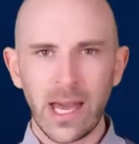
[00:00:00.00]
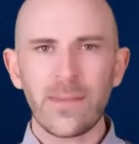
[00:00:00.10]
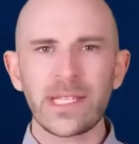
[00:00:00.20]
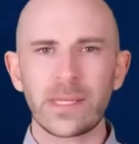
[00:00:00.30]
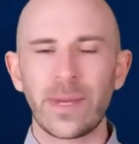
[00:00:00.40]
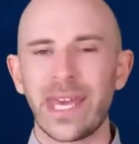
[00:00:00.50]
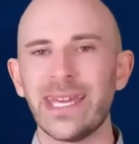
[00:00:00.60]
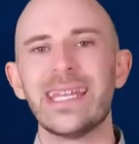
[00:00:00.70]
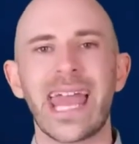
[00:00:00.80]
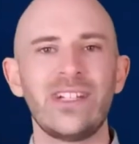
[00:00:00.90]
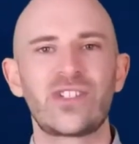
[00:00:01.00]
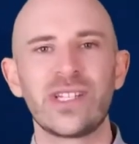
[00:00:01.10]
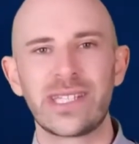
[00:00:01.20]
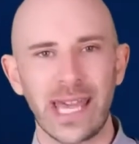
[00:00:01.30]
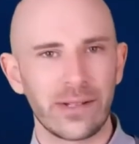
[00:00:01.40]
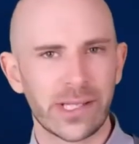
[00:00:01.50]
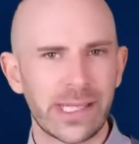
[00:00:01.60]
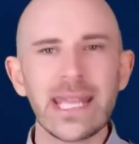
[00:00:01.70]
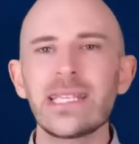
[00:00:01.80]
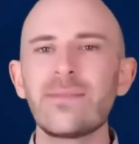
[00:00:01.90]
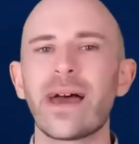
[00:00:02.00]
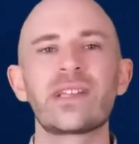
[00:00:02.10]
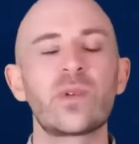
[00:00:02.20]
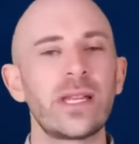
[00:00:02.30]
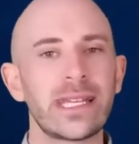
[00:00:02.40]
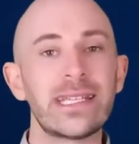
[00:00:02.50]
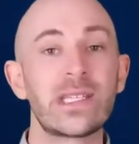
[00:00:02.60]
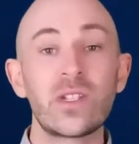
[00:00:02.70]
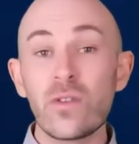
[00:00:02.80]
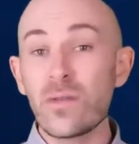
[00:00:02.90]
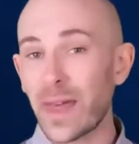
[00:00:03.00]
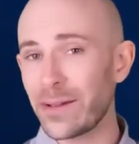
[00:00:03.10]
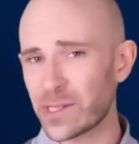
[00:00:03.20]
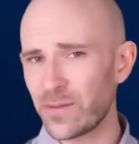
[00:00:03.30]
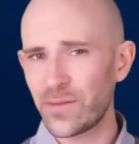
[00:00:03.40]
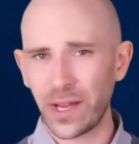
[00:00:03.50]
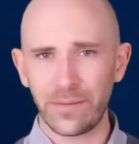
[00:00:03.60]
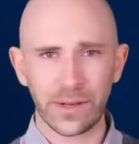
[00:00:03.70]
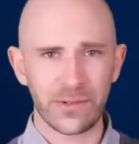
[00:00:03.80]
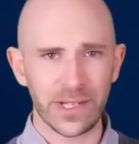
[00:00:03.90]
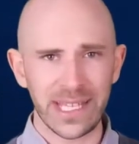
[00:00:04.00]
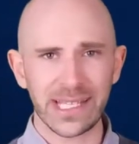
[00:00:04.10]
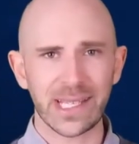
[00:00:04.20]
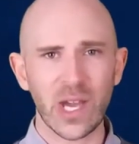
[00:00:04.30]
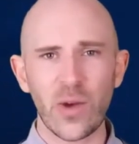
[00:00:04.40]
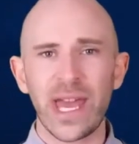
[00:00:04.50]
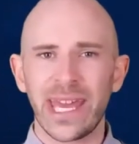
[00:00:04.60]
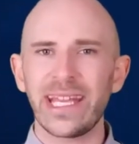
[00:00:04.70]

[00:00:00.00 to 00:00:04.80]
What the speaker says: Diamonds appear in ancient tales dating back to at least 2,500 years ago,